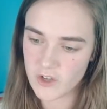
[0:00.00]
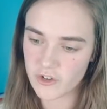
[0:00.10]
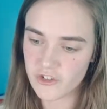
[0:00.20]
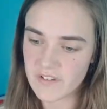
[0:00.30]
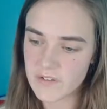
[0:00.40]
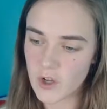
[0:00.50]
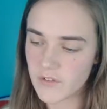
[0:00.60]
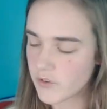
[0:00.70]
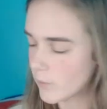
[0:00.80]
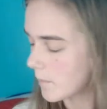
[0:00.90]
She
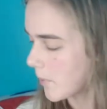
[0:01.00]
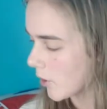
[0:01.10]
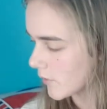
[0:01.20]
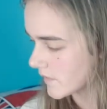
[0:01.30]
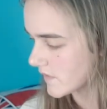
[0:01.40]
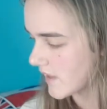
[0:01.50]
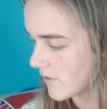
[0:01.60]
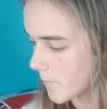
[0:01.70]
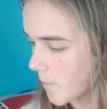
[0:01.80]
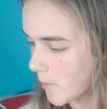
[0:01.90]
started to impose
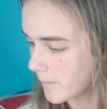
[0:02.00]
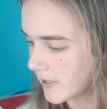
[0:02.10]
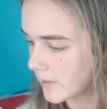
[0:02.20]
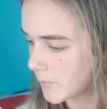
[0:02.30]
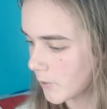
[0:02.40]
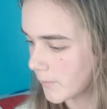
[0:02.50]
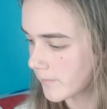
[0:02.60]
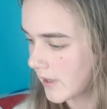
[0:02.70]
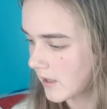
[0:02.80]
herself upon people.